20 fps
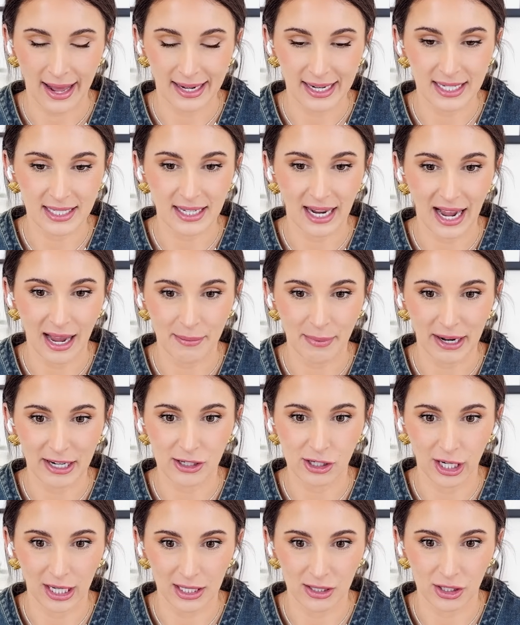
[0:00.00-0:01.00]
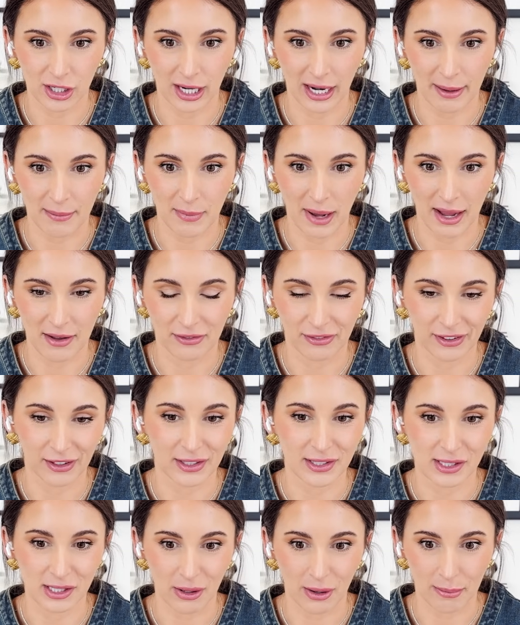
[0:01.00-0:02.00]
Anytime I change it, I
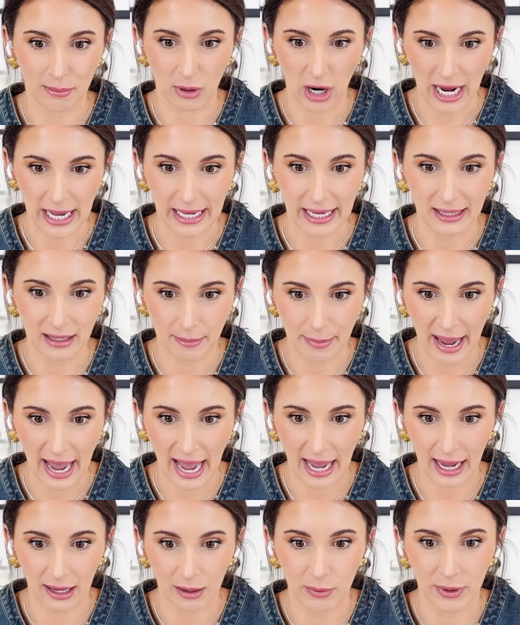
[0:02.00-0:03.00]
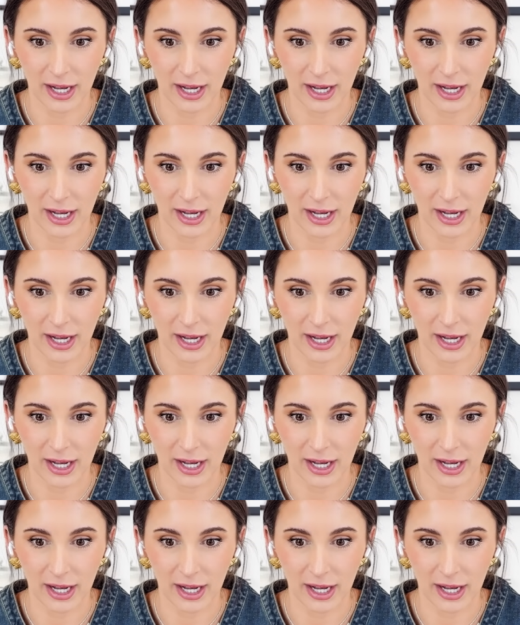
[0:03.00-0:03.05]
feel as though I'm breaking the bag.